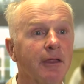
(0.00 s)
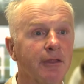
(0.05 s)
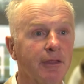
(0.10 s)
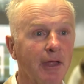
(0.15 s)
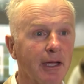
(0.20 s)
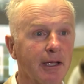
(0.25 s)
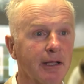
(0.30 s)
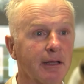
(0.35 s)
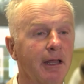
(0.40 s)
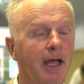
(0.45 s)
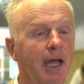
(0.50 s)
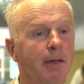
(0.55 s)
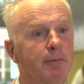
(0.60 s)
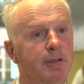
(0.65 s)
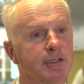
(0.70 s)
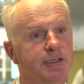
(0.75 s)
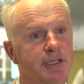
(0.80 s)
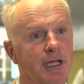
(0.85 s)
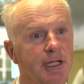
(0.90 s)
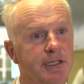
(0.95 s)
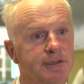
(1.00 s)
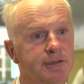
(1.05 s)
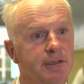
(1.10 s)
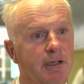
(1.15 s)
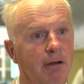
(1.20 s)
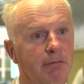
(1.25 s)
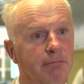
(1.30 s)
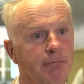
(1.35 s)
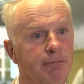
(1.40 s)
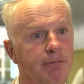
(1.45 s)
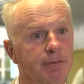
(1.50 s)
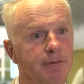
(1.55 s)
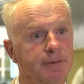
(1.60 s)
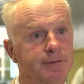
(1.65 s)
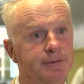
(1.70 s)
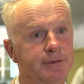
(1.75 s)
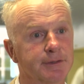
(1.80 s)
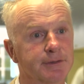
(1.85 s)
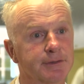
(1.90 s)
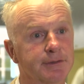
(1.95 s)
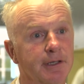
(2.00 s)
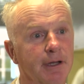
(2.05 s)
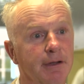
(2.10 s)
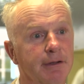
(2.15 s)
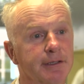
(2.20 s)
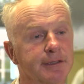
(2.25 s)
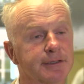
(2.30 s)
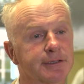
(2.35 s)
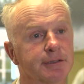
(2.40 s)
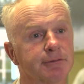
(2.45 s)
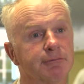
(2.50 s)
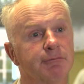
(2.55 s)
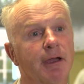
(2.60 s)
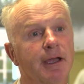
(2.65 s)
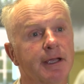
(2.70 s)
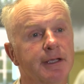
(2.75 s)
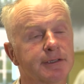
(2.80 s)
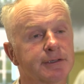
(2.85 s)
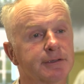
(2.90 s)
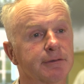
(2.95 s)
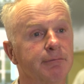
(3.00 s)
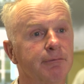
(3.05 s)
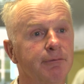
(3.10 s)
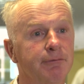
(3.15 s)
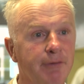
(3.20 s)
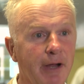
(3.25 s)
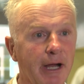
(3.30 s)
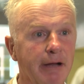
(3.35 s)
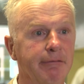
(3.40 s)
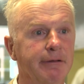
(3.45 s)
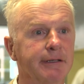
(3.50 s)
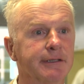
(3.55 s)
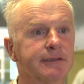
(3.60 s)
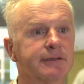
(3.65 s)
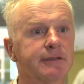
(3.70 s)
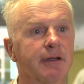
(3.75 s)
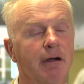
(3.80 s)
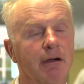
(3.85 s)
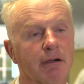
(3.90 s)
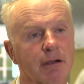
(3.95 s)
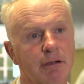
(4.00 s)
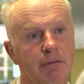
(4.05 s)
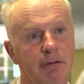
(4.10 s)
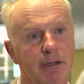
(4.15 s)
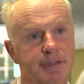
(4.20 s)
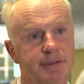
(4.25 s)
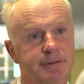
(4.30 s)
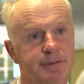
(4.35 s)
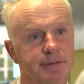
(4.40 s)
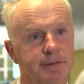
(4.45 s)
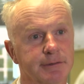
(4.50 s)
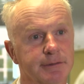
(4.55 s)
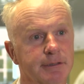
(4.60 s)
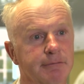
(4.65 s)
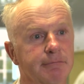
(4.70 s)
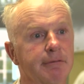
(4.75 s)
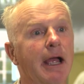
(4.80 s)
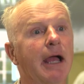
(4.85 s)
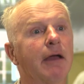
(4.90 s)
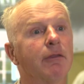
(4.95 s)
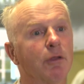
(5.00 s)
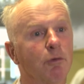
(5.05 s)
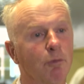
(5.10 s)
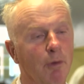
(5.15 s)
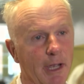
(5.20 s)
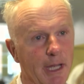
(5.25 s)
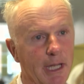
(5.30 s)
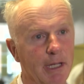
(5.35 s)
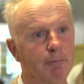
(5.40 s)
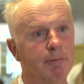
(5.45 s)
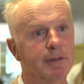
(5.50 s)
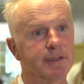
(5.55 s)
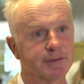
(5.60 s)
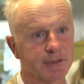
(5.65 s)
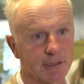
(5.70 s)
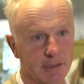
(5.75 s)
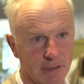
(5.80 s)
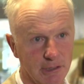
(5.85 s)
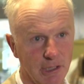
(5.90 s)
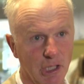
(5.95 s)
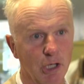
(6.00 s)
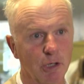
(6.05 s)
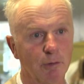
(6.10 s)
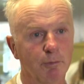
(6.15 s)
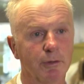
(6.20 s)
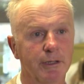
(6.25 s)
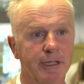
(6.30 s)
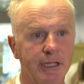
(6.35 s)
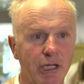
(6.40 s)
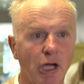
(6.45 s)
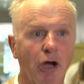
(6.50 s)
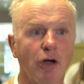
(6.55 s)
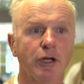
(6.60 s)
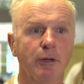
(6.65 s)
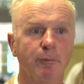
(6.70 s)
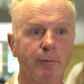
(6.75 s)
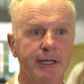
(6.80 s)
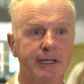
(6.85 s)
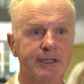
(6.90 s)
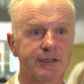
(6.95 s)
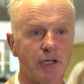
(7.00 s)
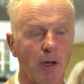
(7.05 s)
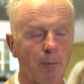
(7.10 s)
That climate change conference is going to raise some very stark questions around the way in which the global economy is